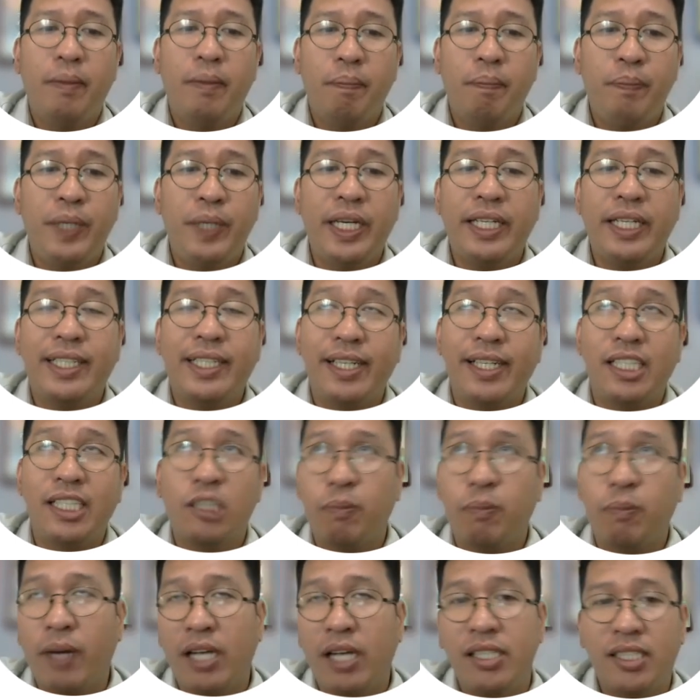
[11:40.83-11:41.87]
big
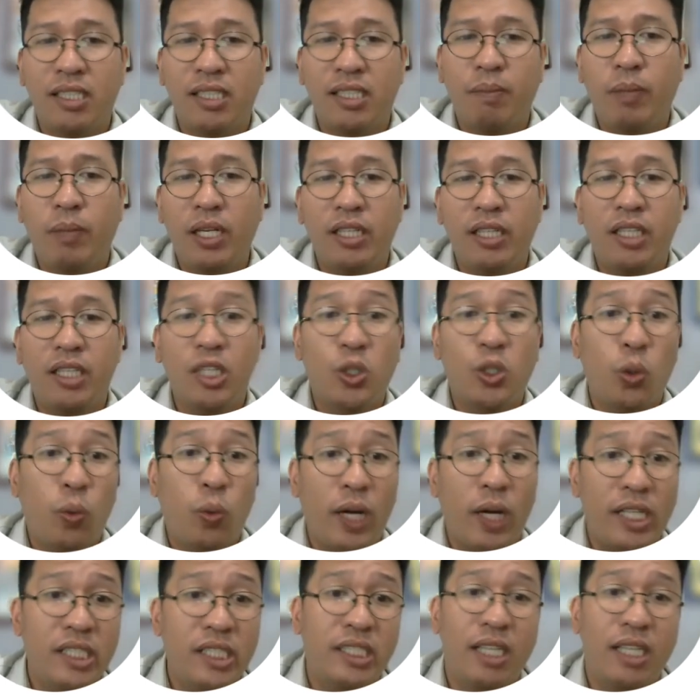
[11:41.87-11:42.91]
responsibility to
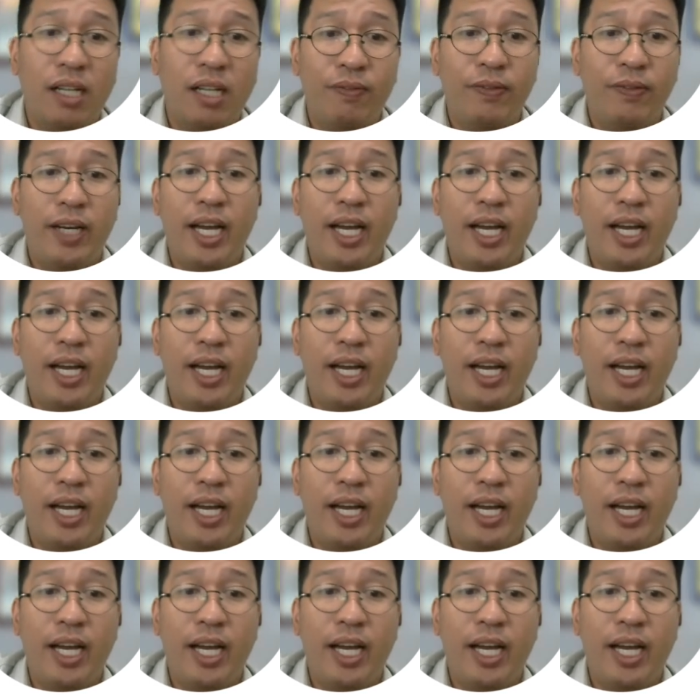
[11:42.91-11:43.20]
oneself